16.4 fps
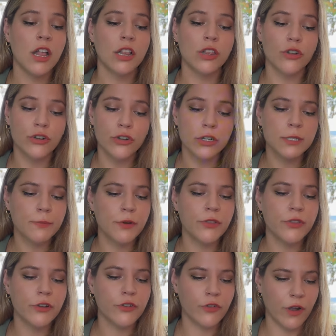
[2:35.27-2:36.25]
learners
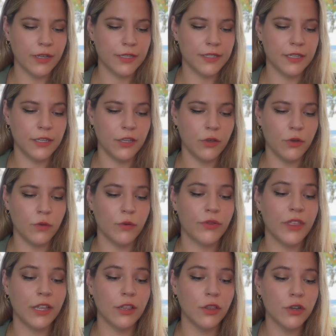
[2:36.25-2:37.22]
put their trust in you.
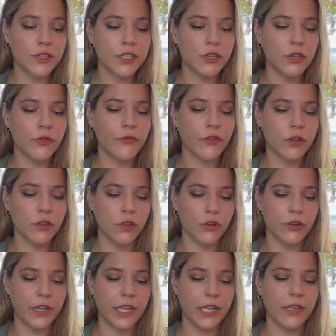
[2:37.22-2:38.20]
They look to you for
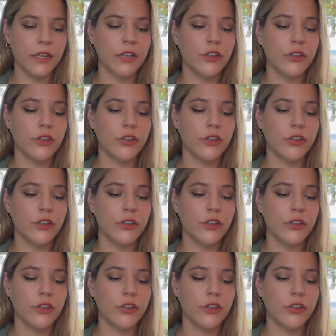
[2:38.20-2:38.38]
learning.